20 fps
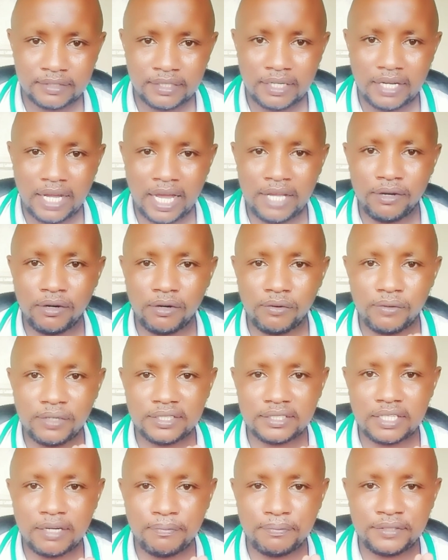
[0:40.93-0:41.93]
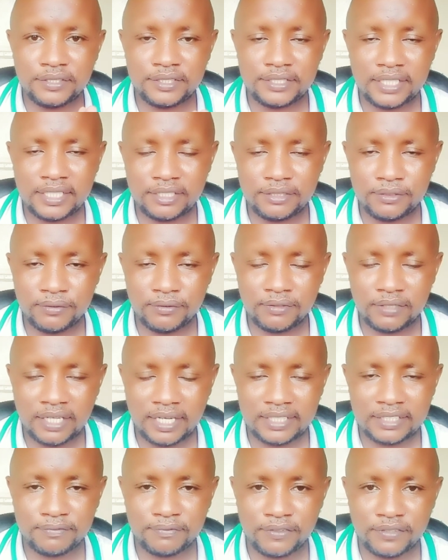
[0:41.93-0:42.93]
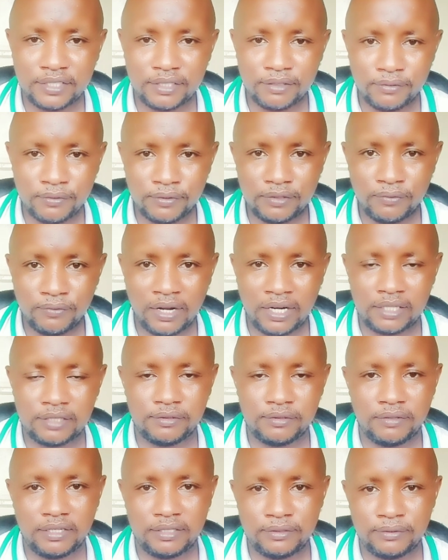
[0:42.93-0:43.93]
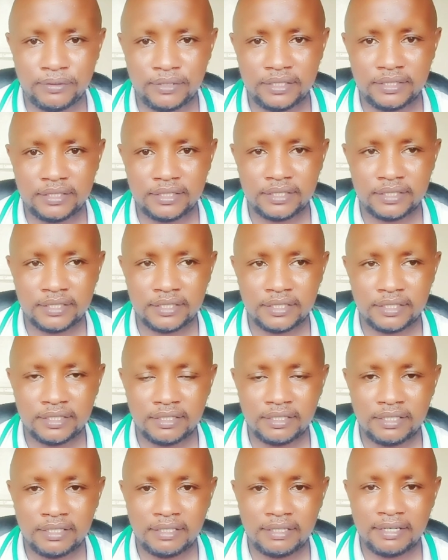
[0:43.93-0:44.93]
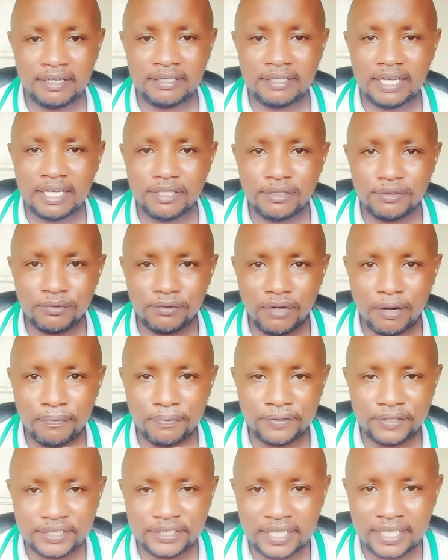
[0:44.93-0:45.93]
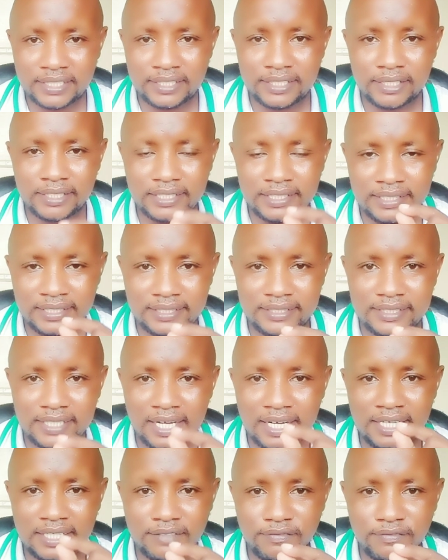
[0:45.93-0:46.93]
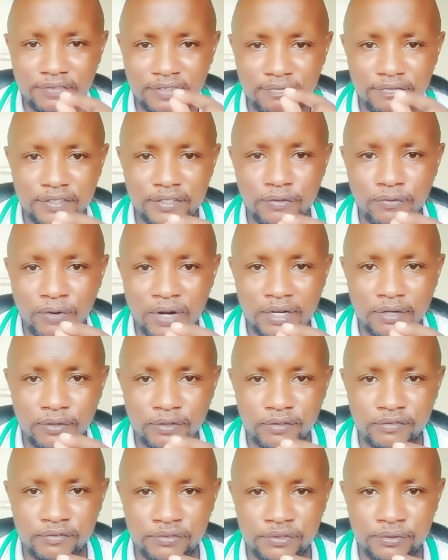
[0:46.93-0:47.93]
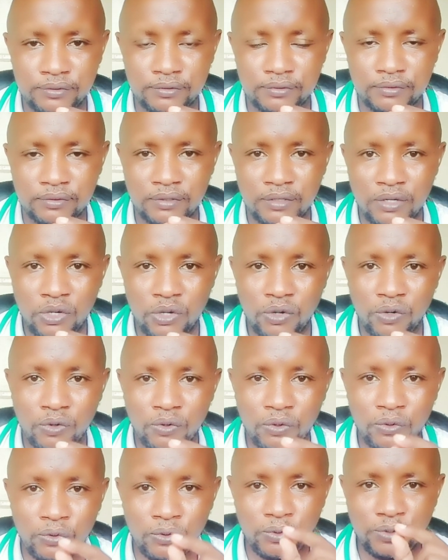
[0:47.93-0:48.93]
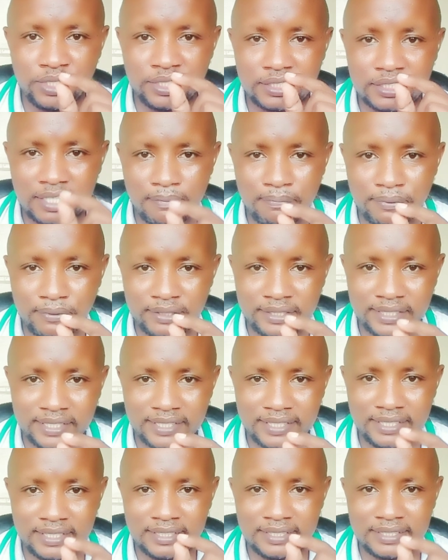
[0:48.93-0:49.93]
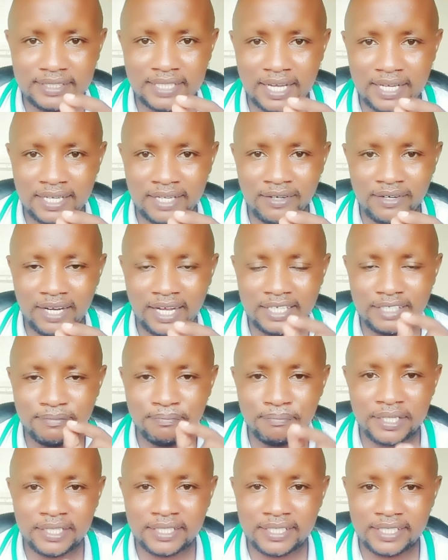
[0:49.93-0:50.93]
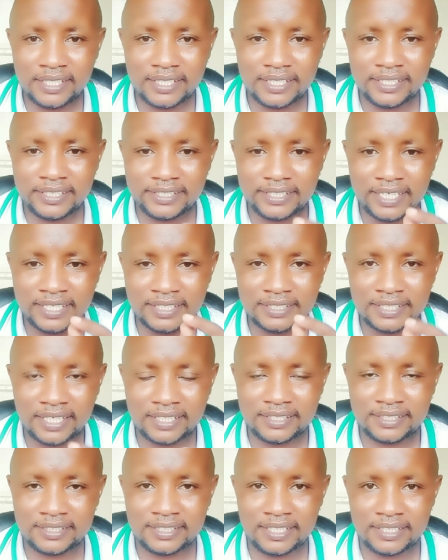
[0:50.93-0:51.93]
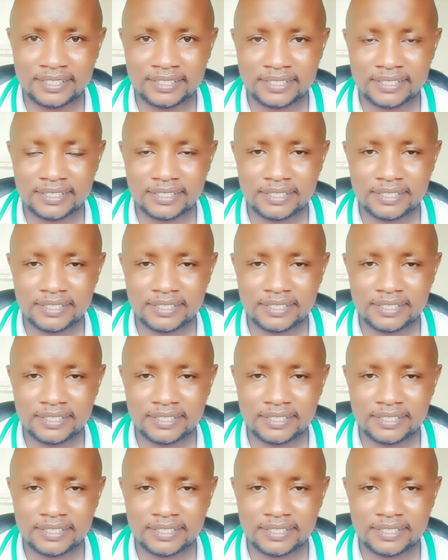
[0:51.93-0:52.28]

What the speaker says: I always appreciate you guys for the good work you are doing, and I do appreciate each and every one of you who is supporting this channel and making it a success,